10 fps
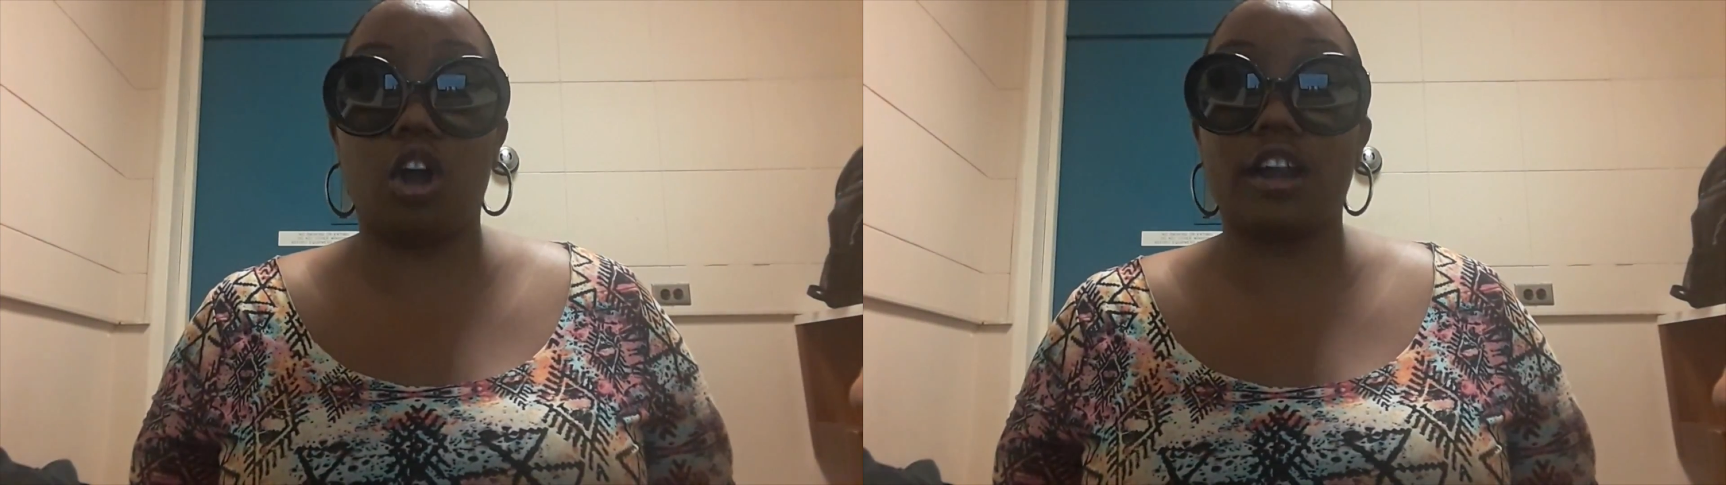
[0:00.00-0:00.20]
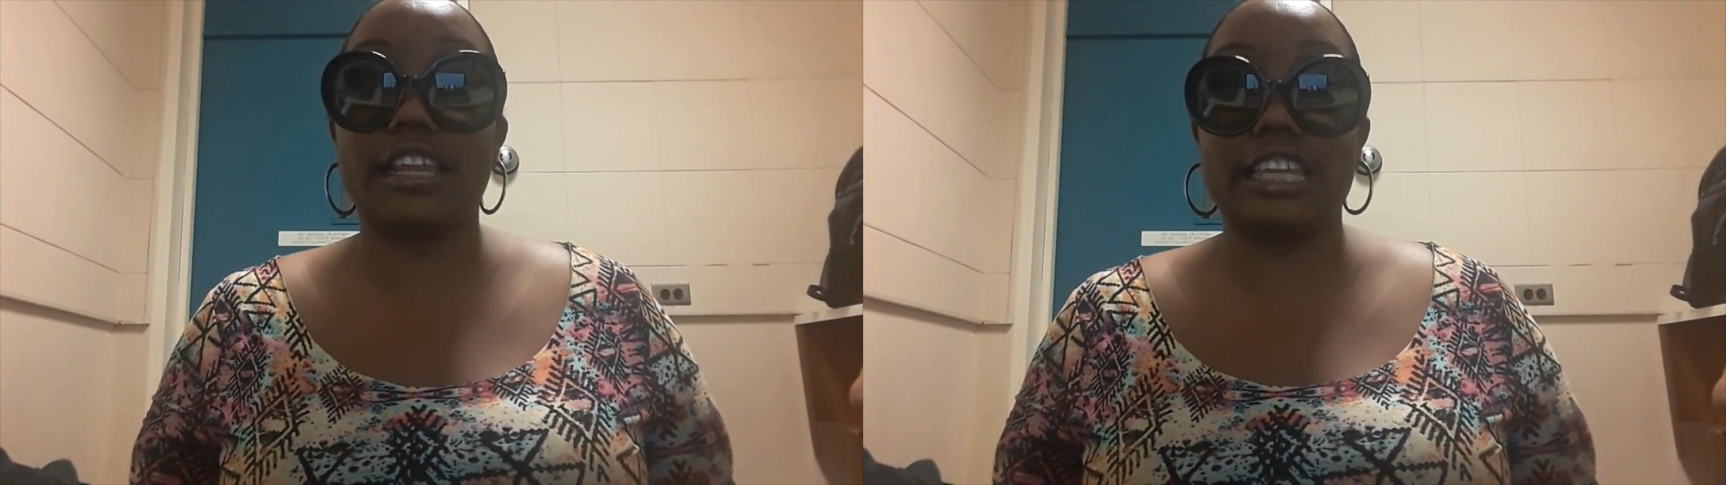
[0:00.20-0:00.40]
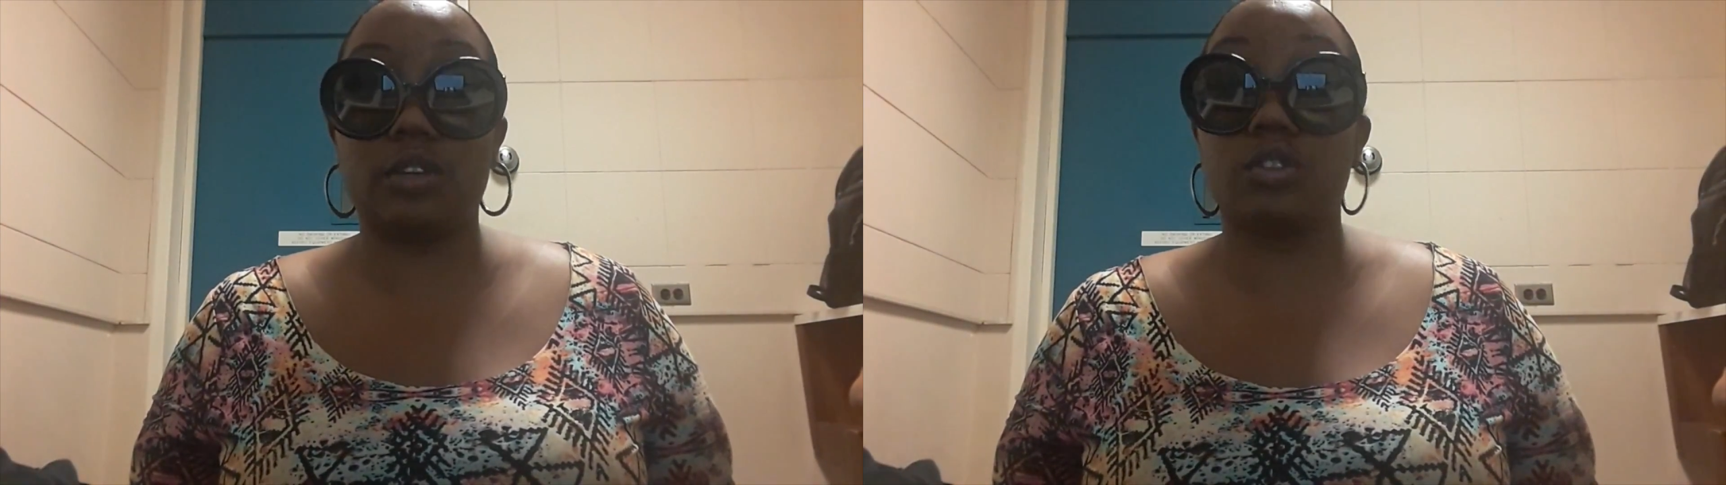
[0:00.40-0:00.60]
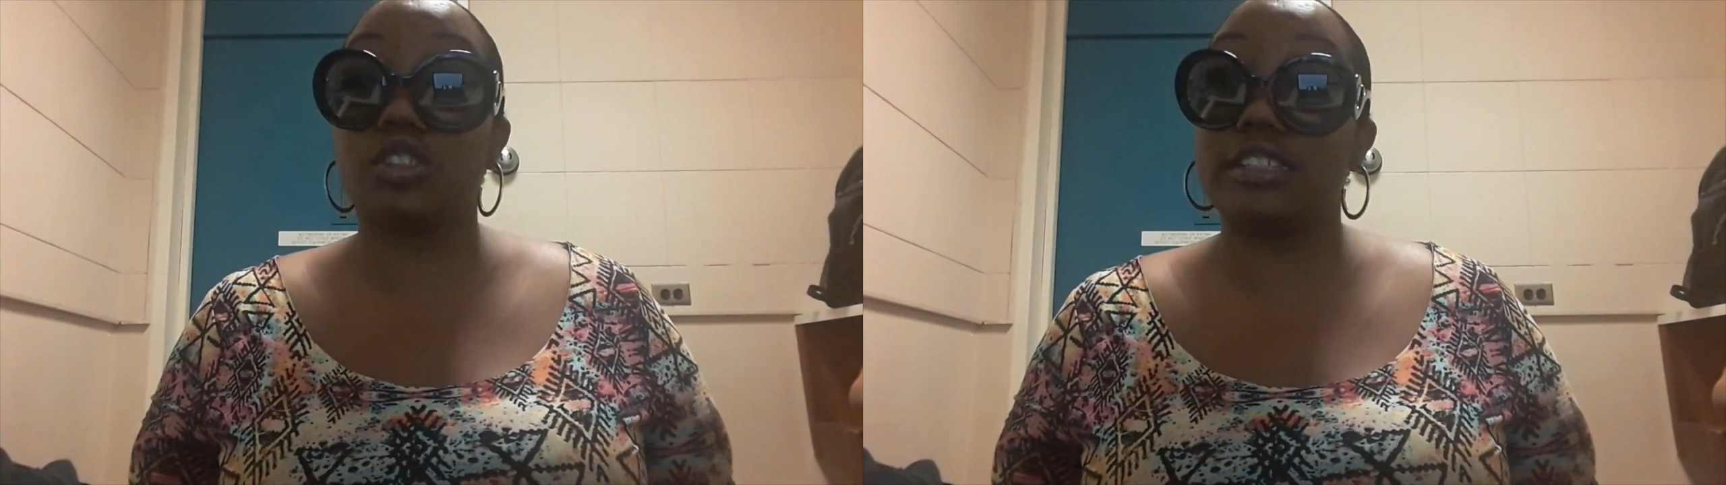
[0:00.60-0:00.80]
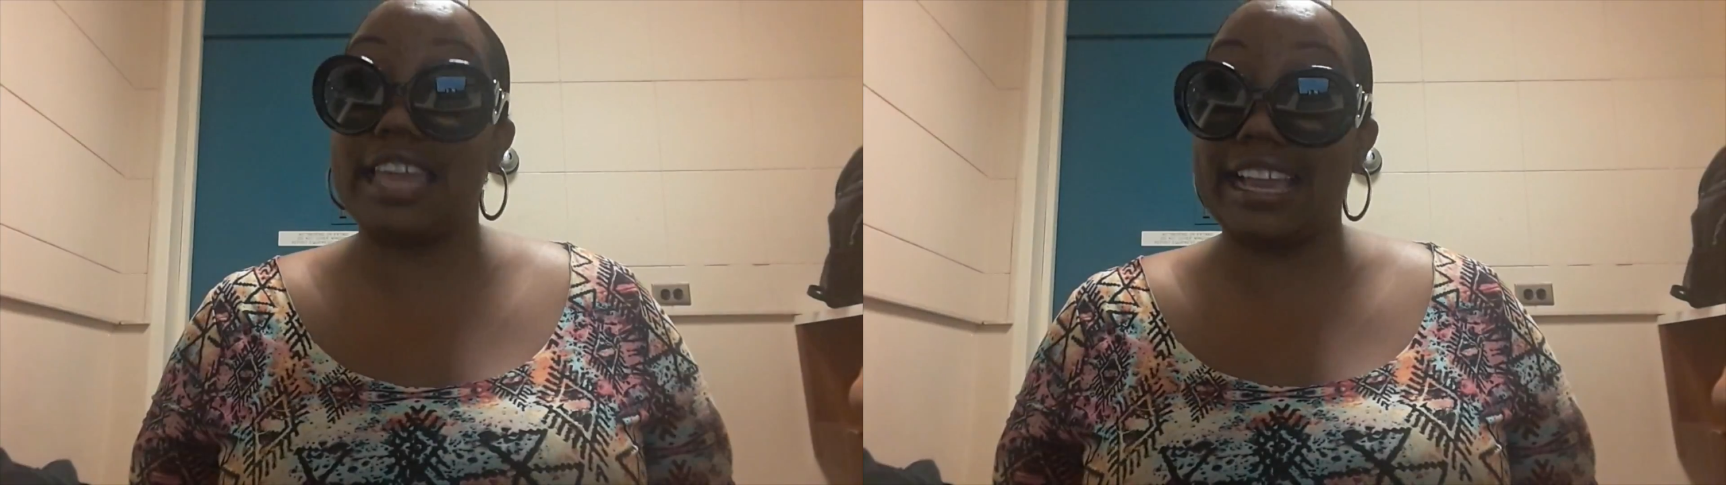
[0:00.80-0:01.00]
R
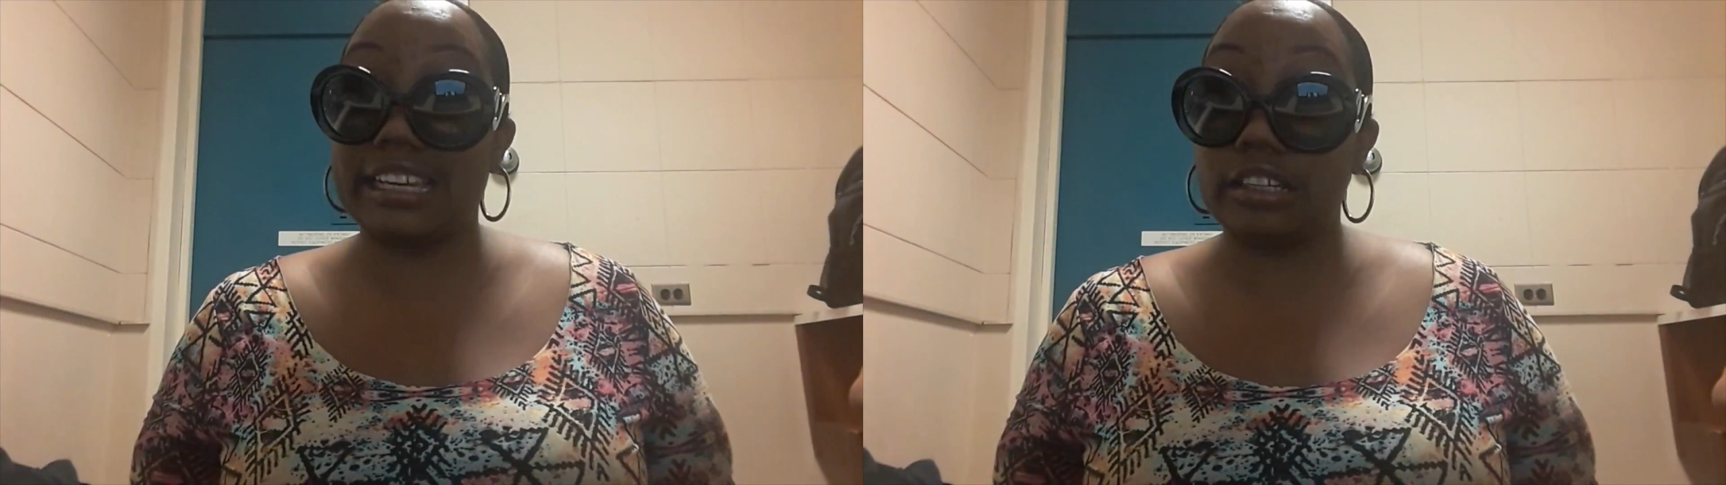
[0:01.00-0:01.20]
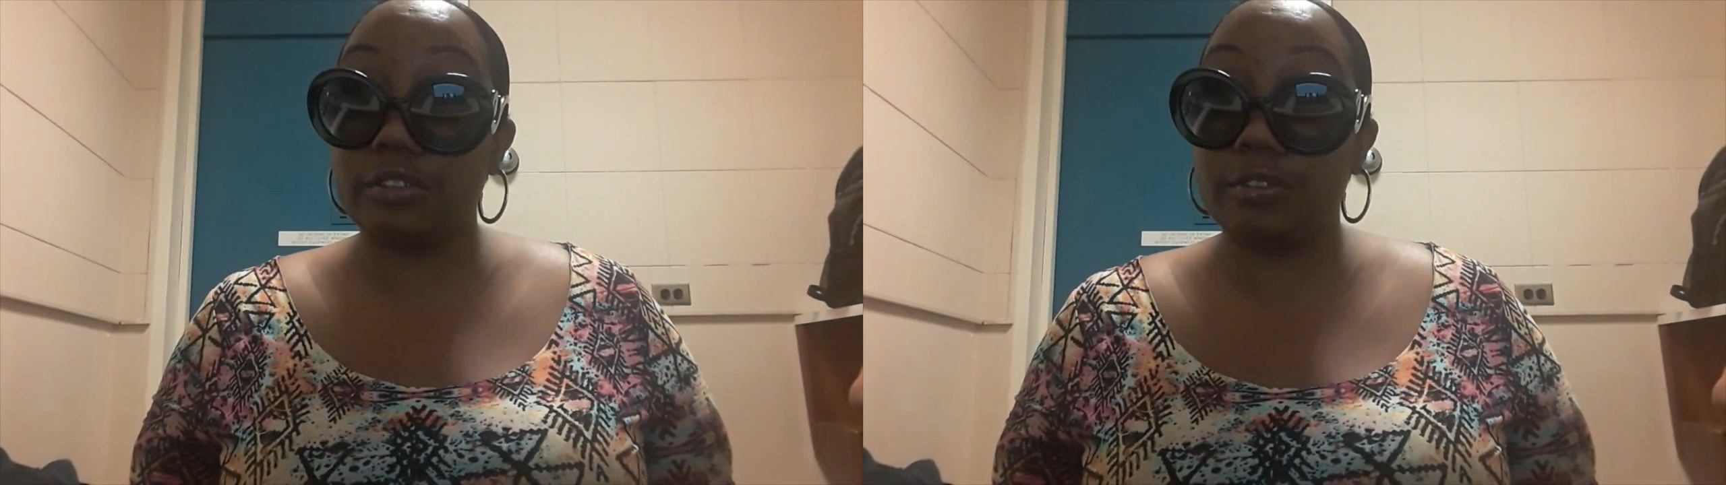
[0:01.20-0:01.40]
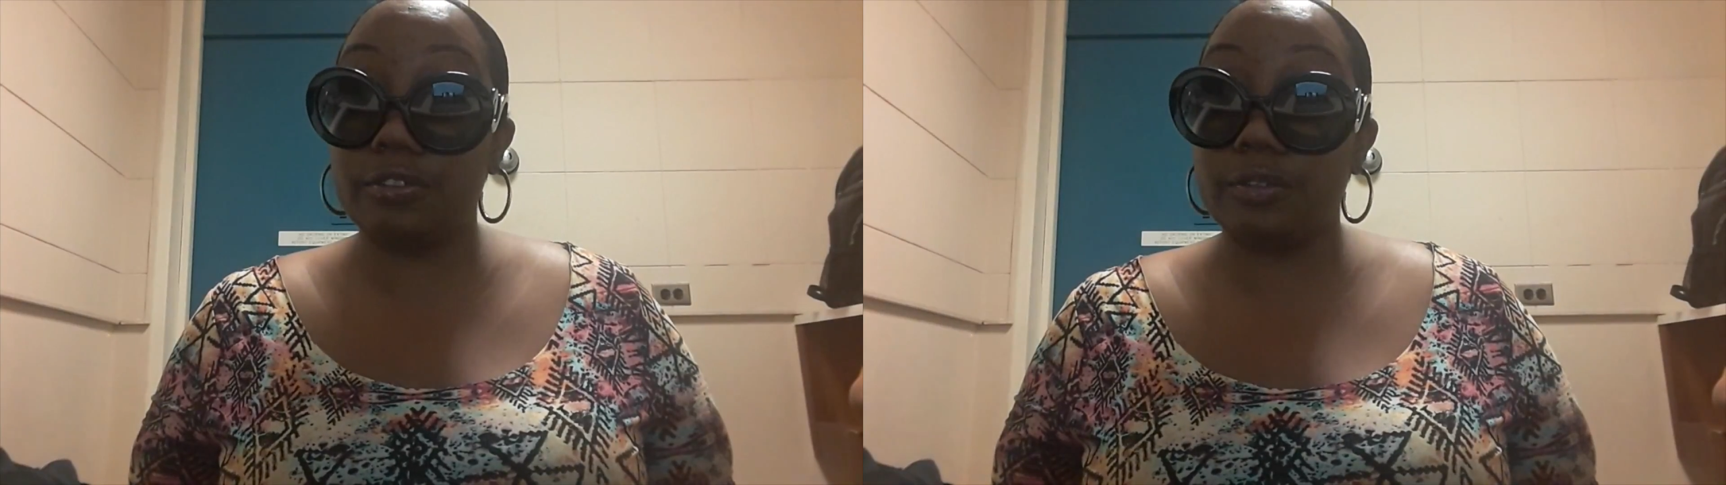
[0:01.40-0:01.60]
equals negative